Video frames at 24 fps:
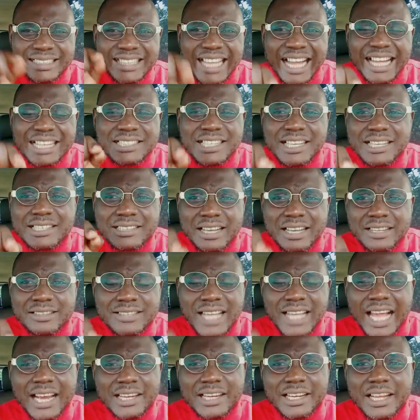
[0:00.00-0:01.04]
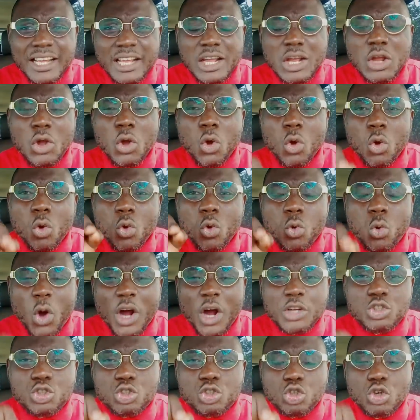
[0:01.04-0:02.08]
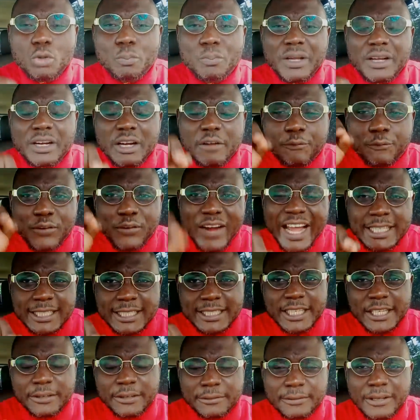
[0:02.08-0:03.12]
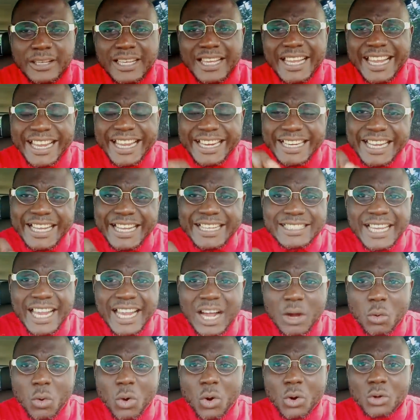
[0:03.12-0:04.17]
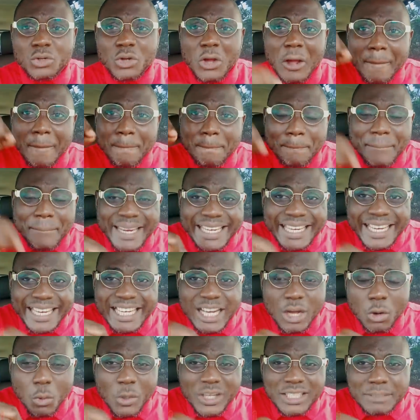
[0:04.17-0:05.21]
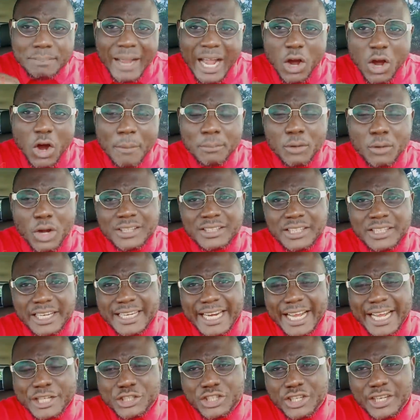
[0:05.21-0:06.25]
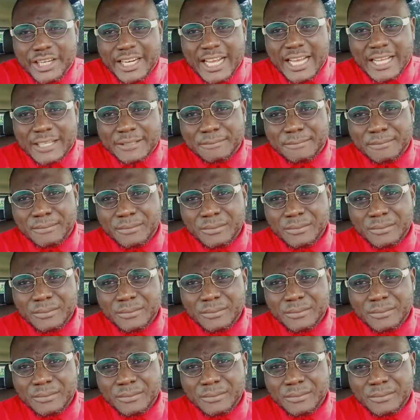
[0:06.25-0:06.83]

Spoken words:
That is exactly what should be reflective in the entire world, beginning with my home country, Nigeria.